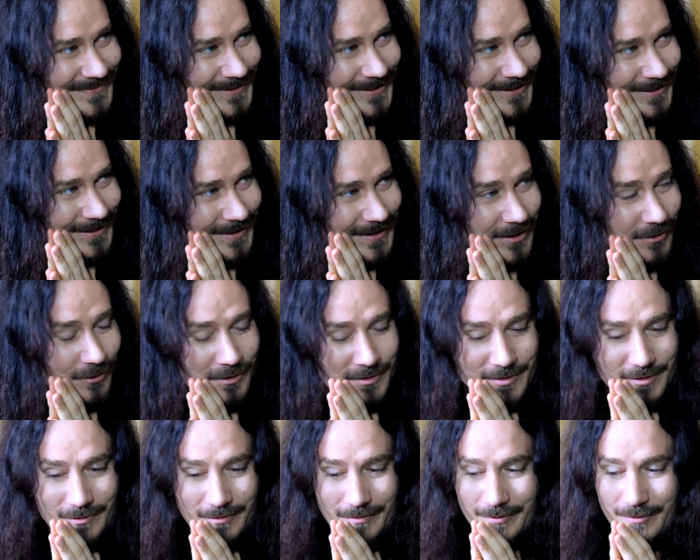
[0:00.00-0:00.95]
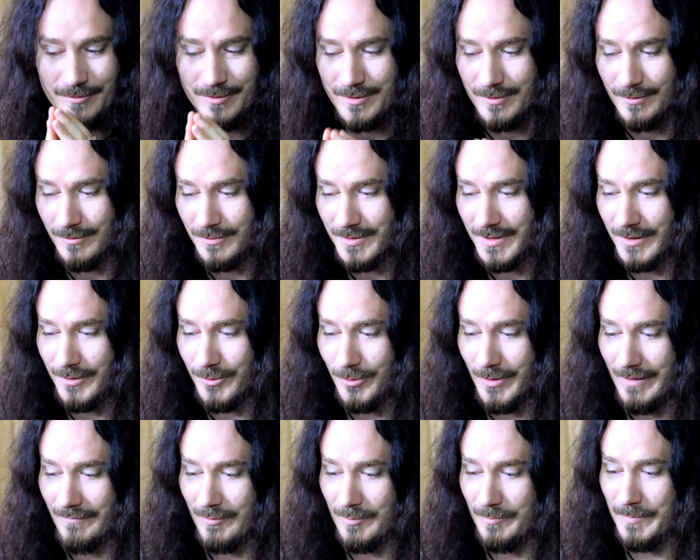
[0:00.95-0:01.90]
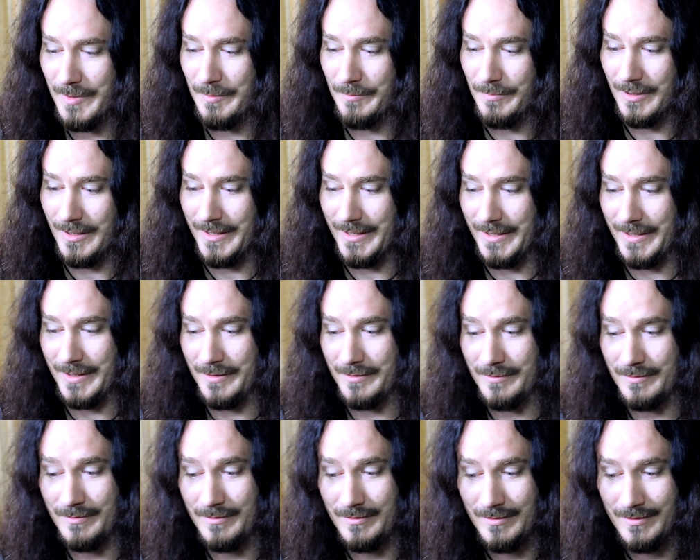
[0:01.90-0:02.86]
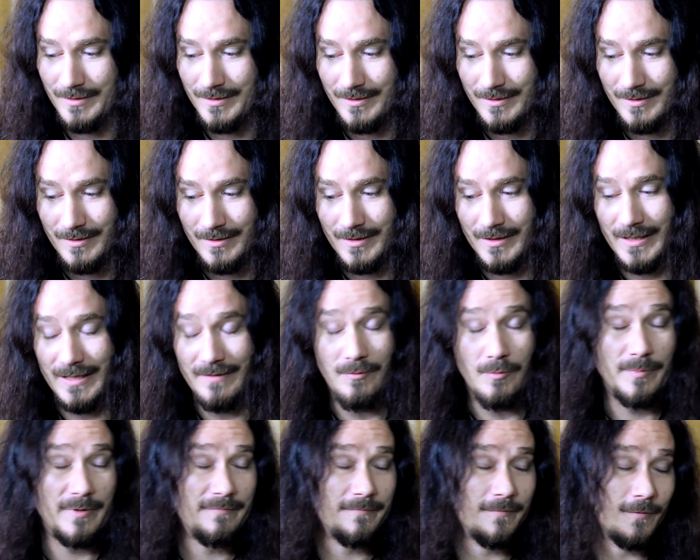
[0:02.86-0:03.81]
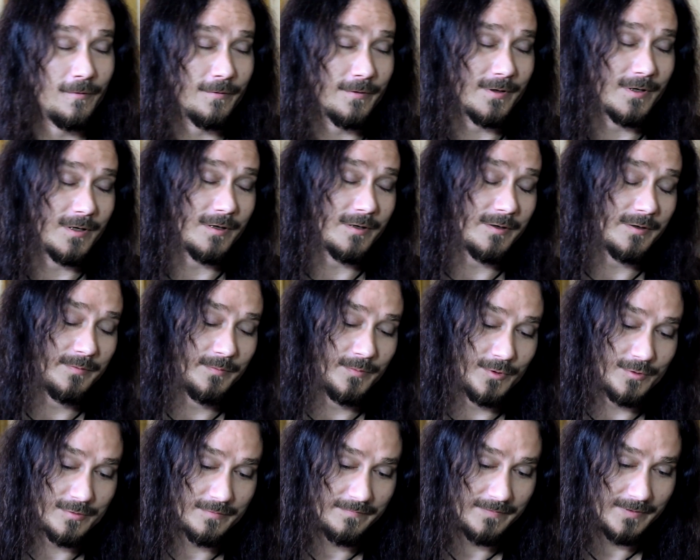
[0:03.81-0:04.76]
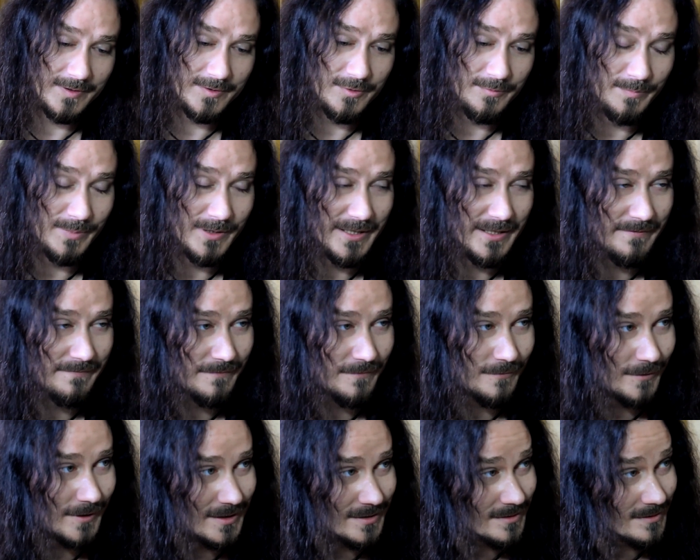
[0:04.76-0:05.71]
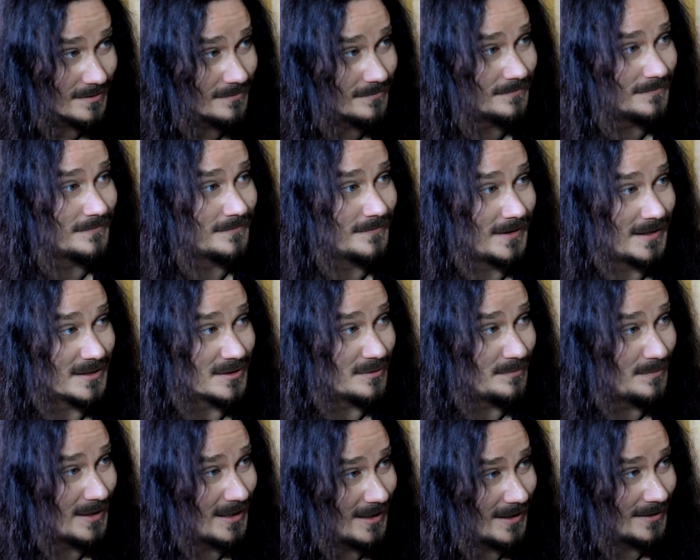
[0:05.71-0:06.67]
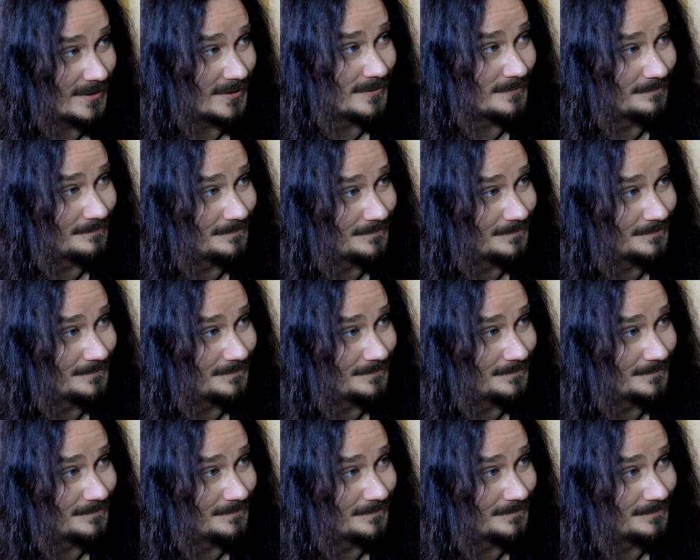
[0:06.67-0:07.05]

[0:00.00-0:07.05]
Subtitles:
Yeah. And also those songs that you haven't been playing ever before are most fun to play for us as a band.